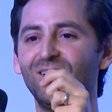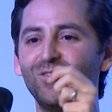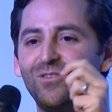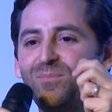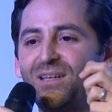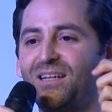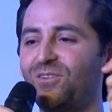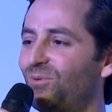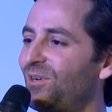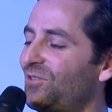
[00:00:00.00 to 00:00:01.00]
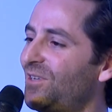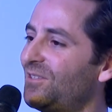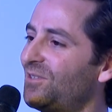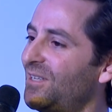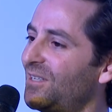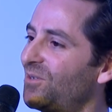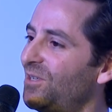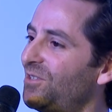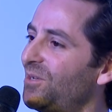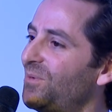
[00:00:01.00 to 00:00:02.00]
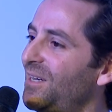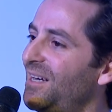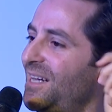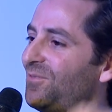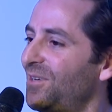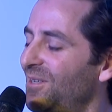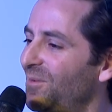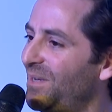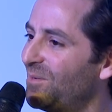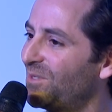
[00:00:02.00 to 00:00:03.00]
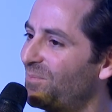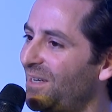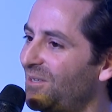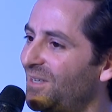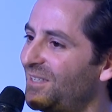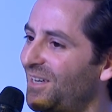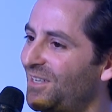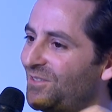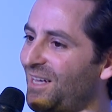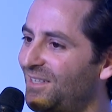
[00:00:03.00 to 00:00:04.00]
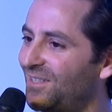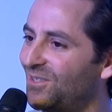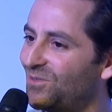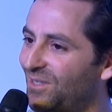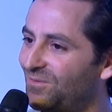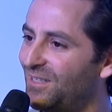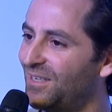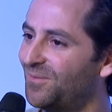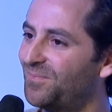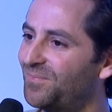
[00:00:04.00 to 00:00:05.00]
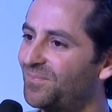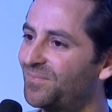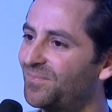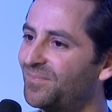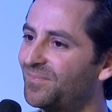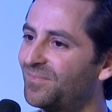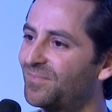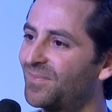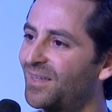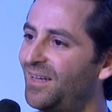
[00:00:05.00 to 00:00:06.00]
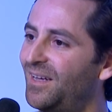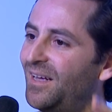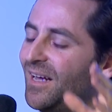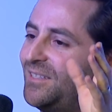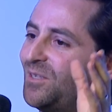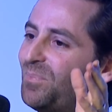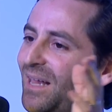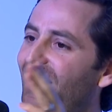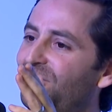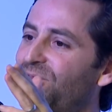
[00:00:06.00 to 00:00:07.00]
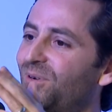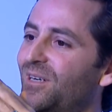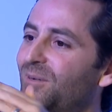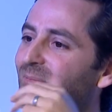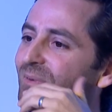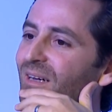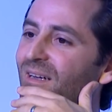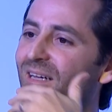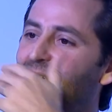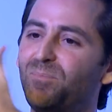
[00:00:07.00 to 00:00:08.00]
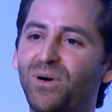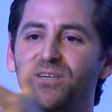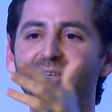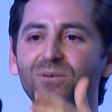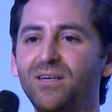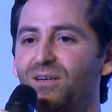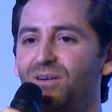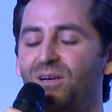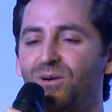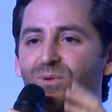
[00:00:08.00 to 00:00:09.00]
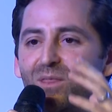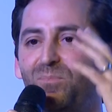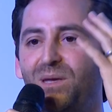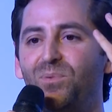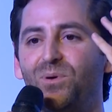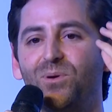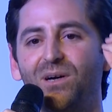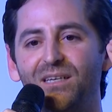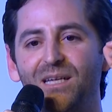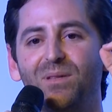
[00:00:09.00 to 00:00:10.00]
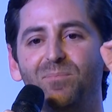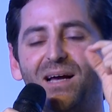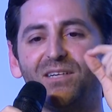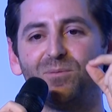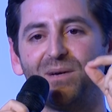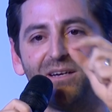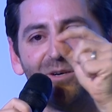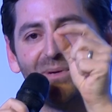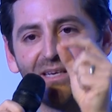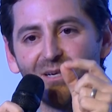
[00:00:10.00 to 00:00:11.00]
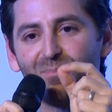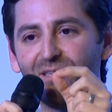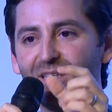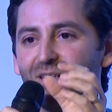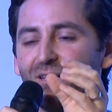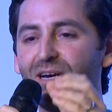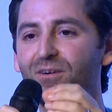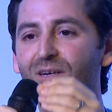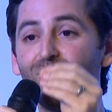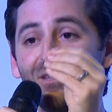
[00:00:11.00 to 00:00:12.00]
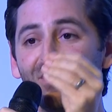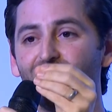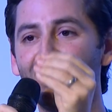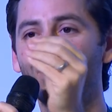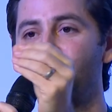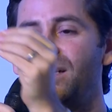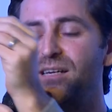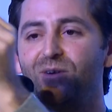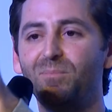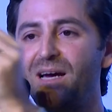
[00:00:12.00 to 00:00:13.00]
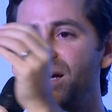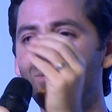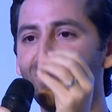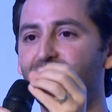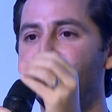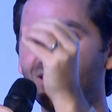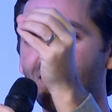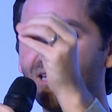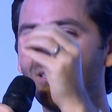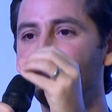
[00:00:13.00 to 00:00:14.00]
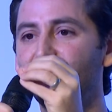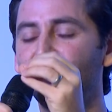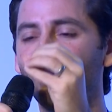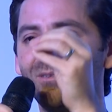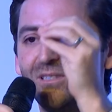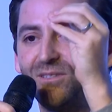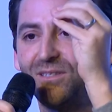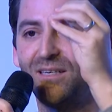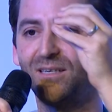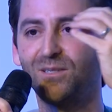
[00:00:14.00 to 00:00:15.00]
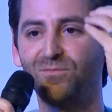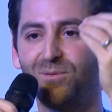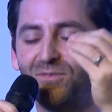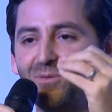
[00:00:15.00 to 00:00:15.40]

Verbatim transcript: Something that is horizontal like a Course Hero would never be able to prioritize that sort of detail. As a platform and partnering with people who are deeply passionate about helping in a particular area, whether it's reading, writing, or math, whether it's language, whether it's some form of